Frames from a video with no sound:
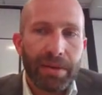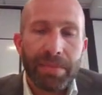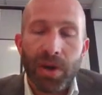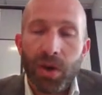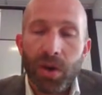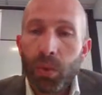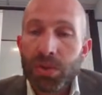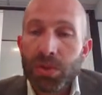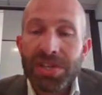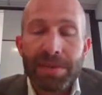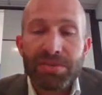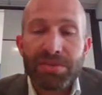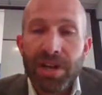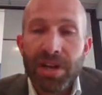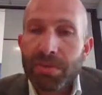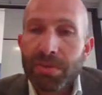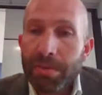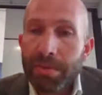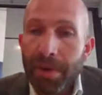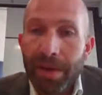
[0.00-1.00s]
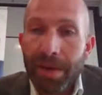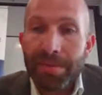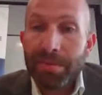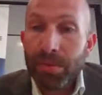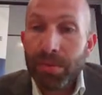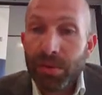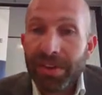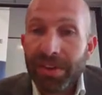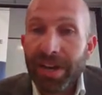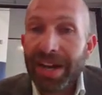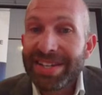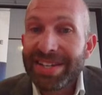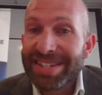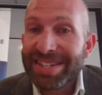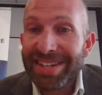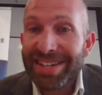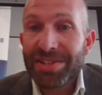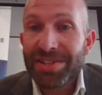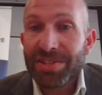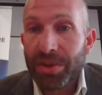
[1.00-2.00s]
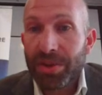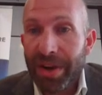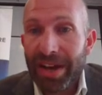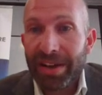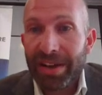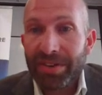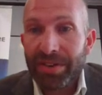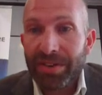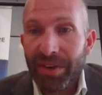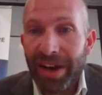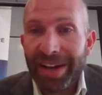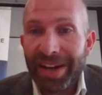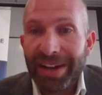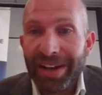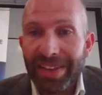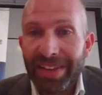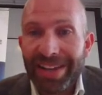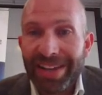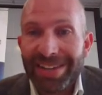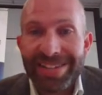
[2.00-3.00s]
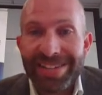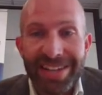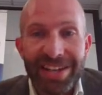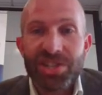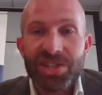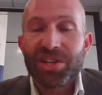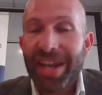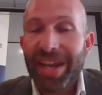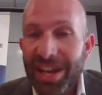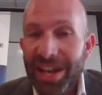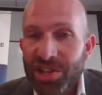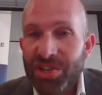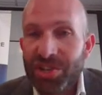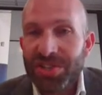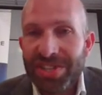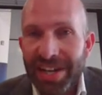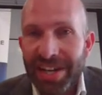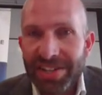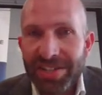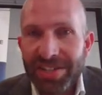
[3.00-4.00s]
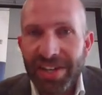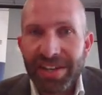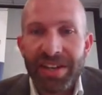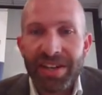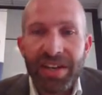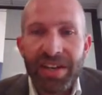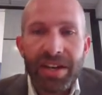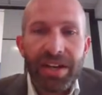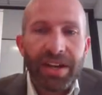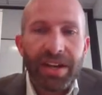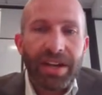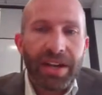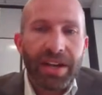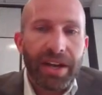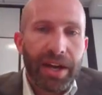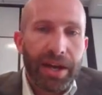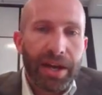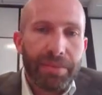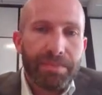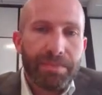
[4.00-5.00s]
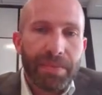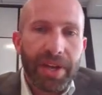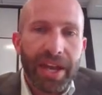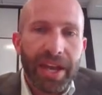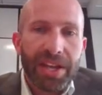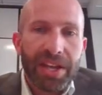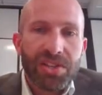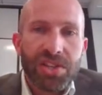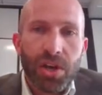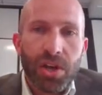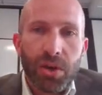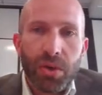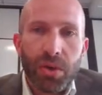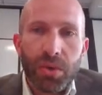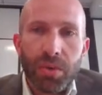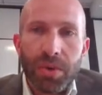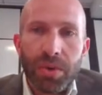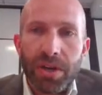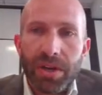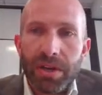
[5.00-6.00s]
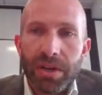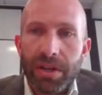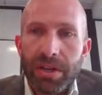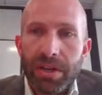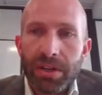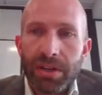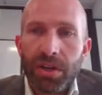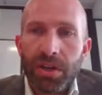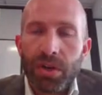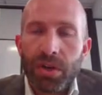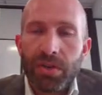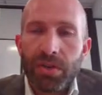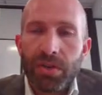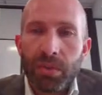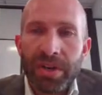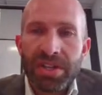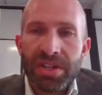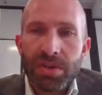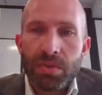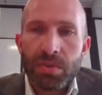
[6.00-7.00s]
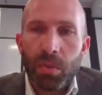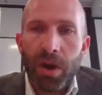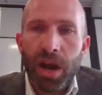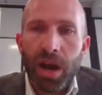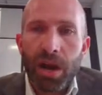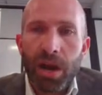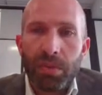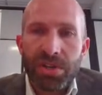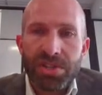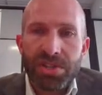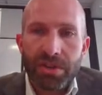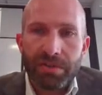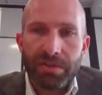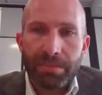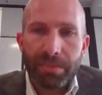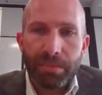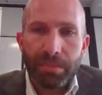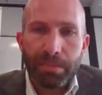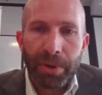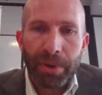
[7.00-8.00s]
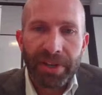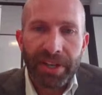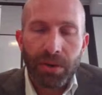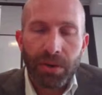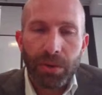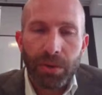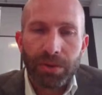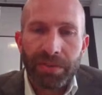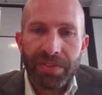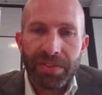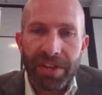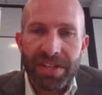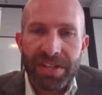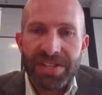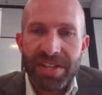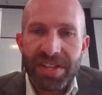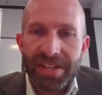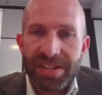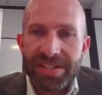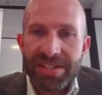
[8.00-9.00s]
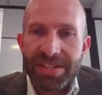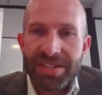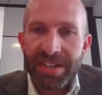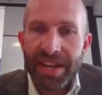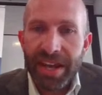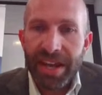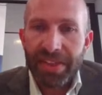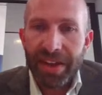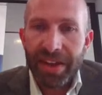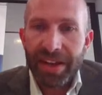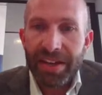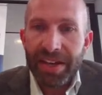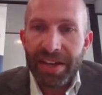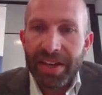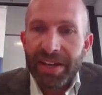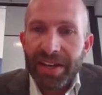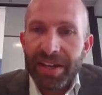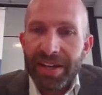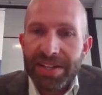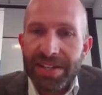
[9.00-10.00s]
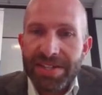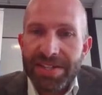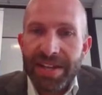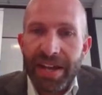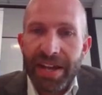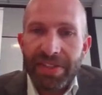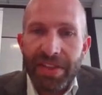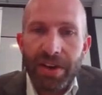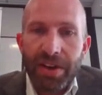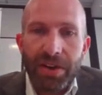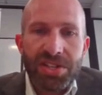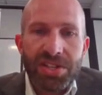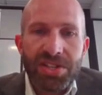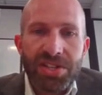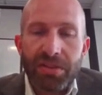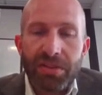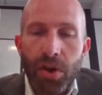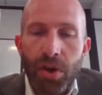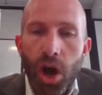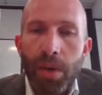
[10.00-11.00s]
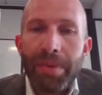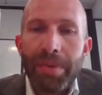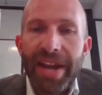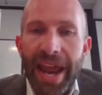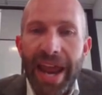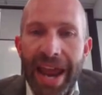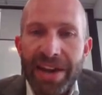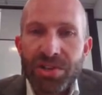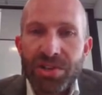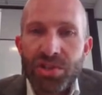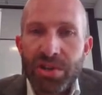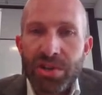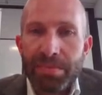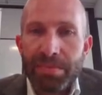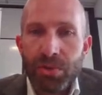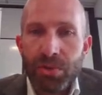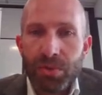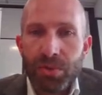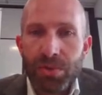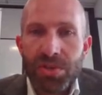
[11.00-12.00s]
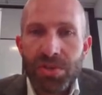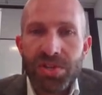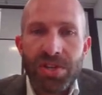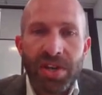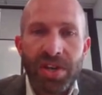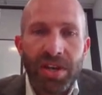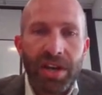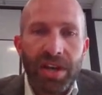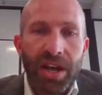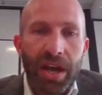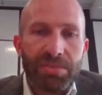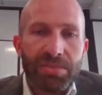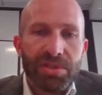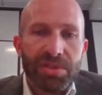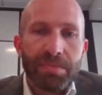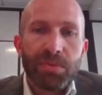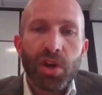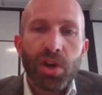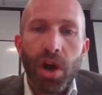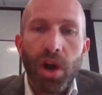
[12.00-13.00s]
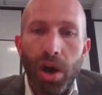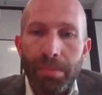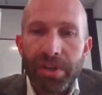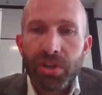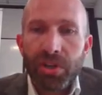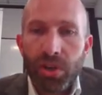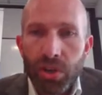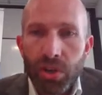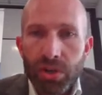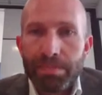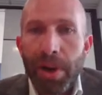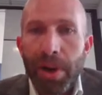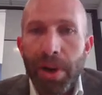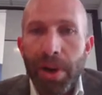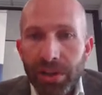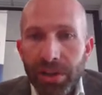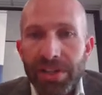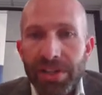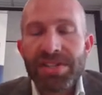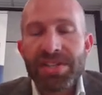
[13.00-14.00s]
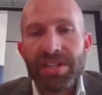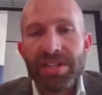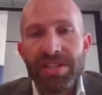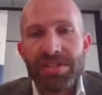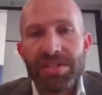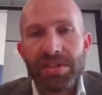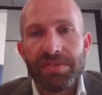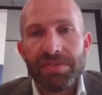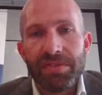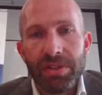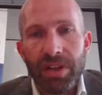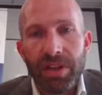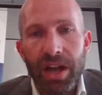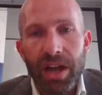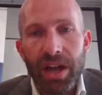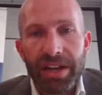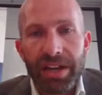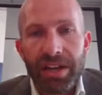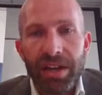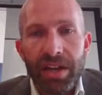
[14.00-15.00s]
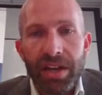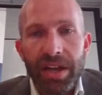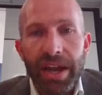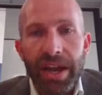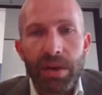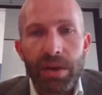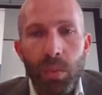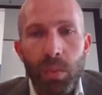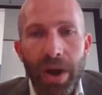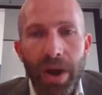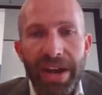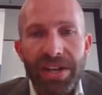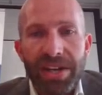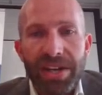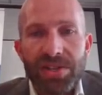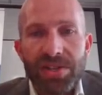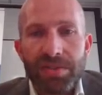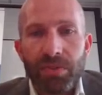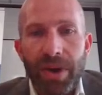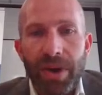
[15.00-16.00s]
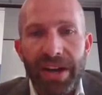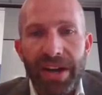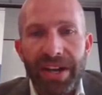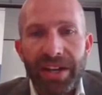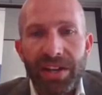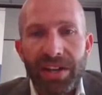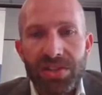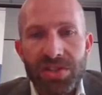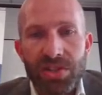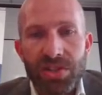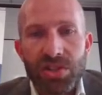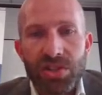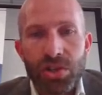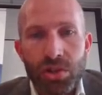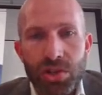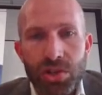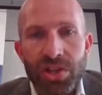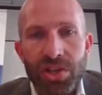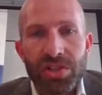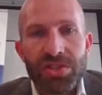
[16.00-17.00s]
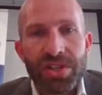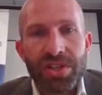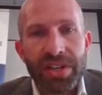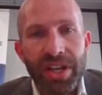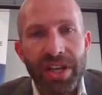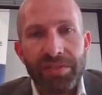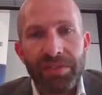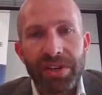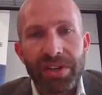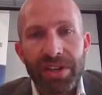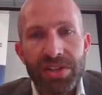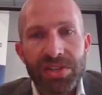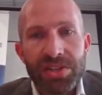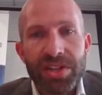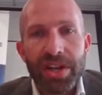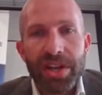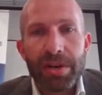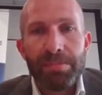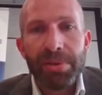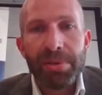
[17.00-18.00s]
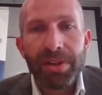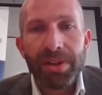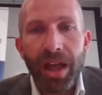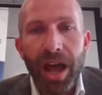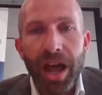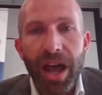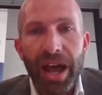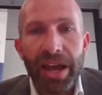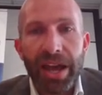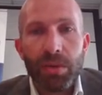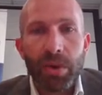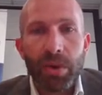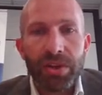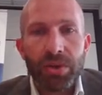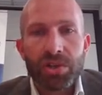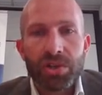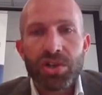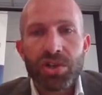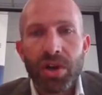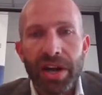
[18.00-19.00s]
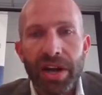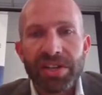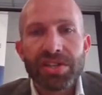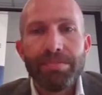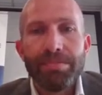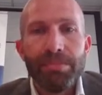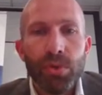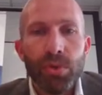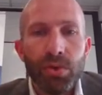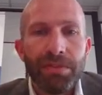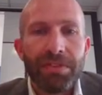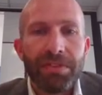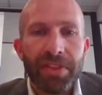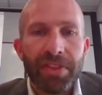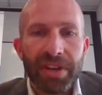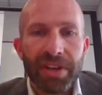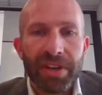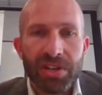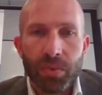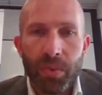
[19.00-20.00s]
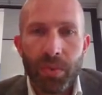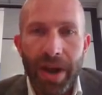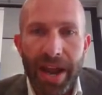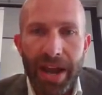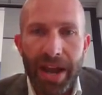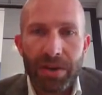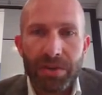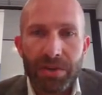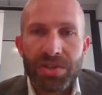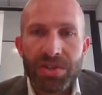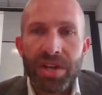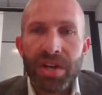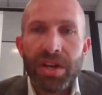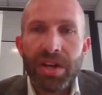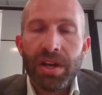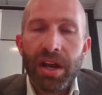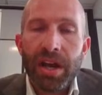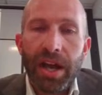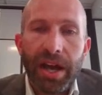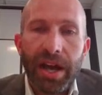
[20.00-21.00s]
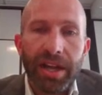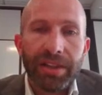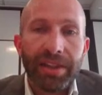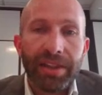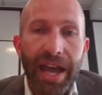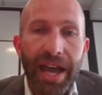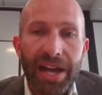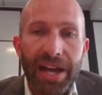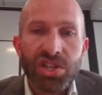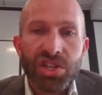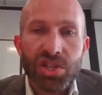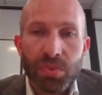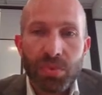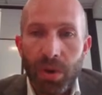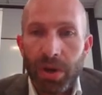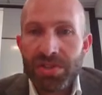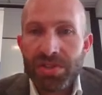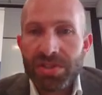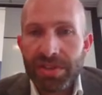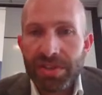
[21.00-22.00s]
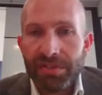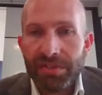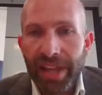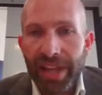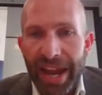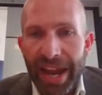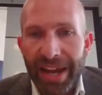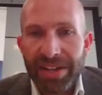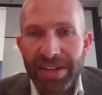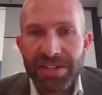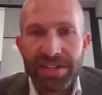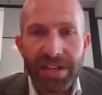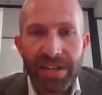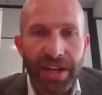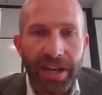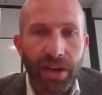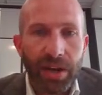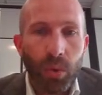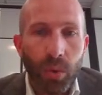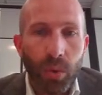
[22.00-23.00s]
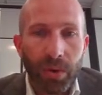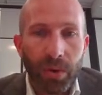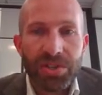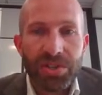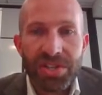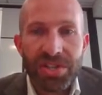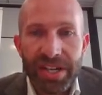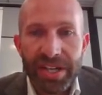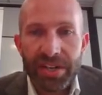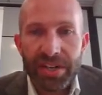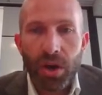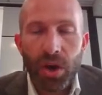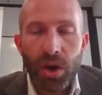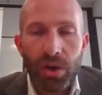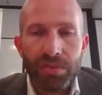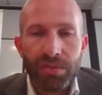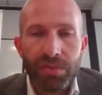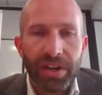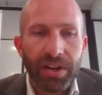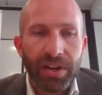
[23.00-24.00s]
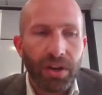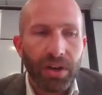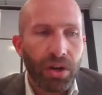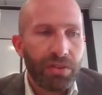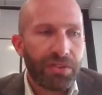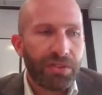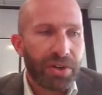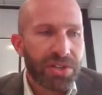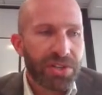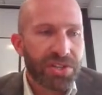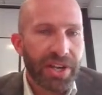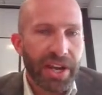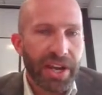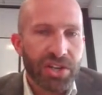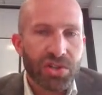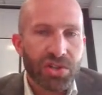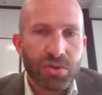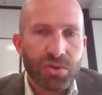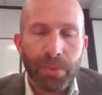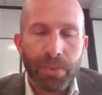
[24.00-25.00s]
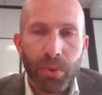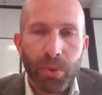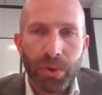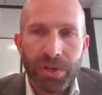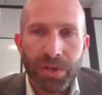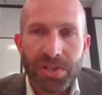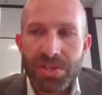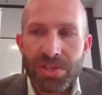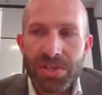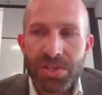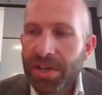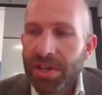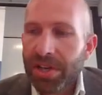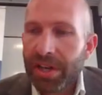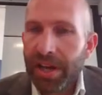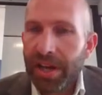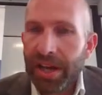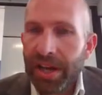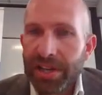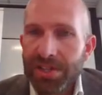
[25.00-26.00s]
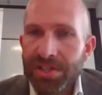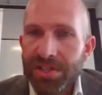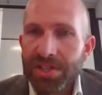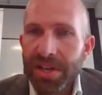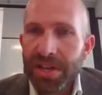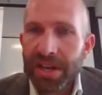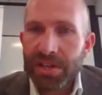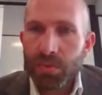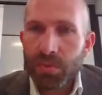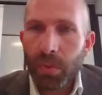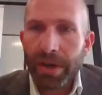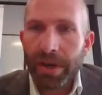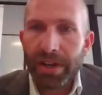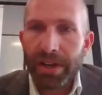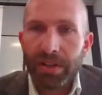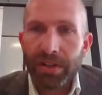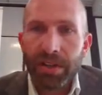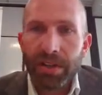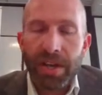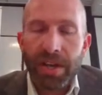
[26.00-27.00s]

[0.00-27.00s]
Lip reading: Or sometimes we might be moving ideas around, right? And that's the education sector. And so, the reason why we're sort of bringing all of these things together is that there are some common attributes, some common good policies, if you like, and ways of running institutions and governance that apply when you're trying to move things around large swaths of land or indeed over international borders as well.